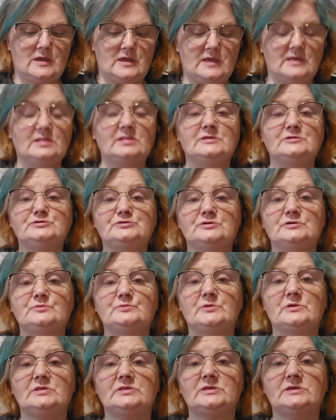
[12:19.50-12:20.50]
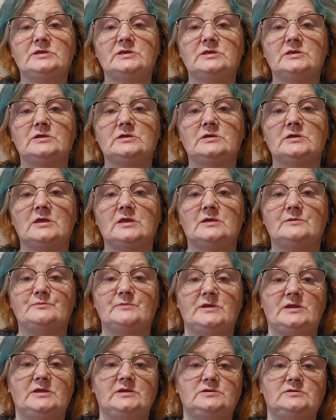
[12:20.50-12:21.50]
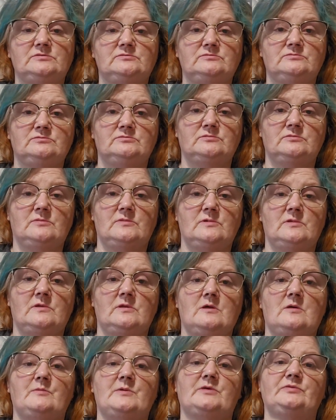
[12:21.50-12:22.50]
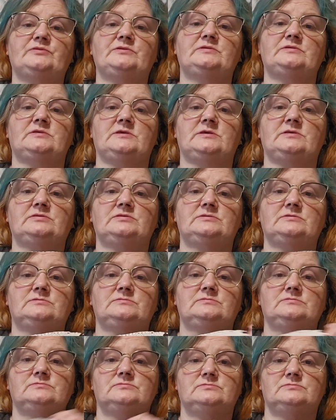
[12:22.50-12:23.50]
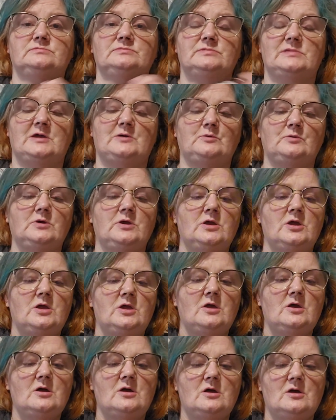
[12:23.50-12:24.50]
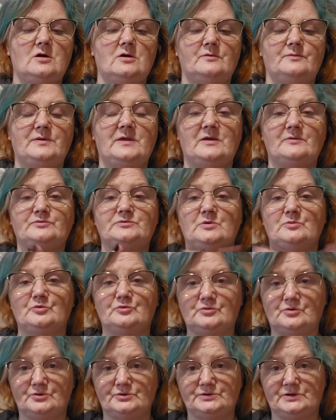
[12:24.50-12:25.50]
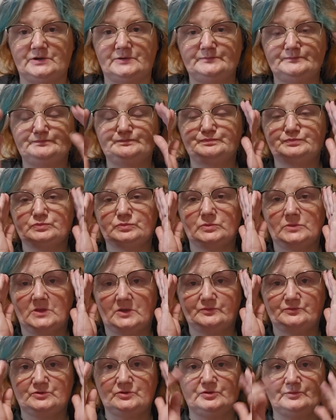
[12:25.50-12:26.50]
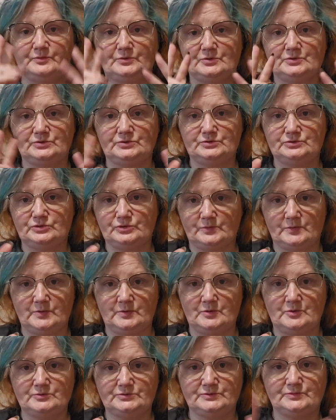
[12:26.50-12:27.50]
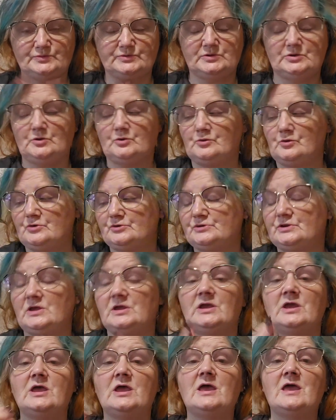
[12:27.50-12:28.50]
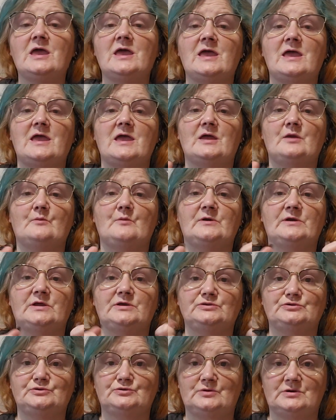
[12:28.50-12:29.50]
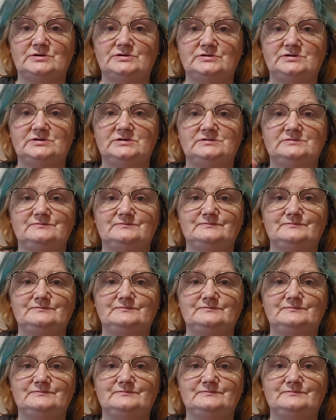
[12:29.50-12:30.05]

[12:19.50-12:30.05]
legitimately had made about this length now of half double crochet after the first 3 rows of single crochet. And when I stretched it,